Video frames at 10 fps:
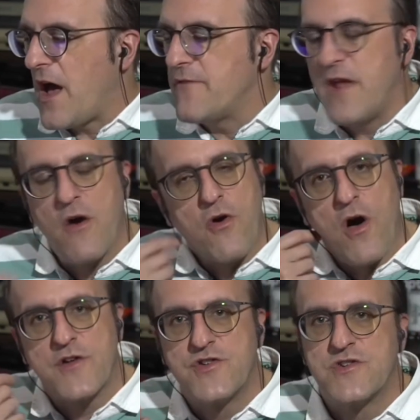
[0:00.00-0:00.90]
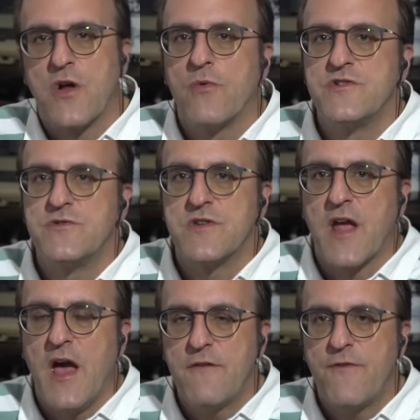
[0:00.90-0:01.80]
I've now gone to just always using
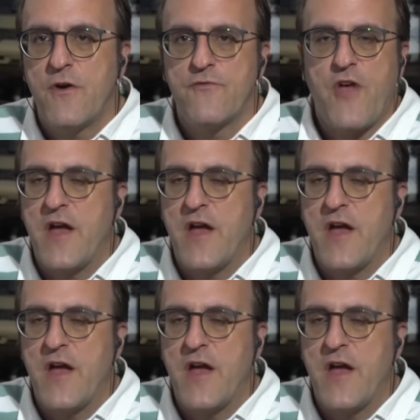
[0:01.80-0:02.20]
headphones.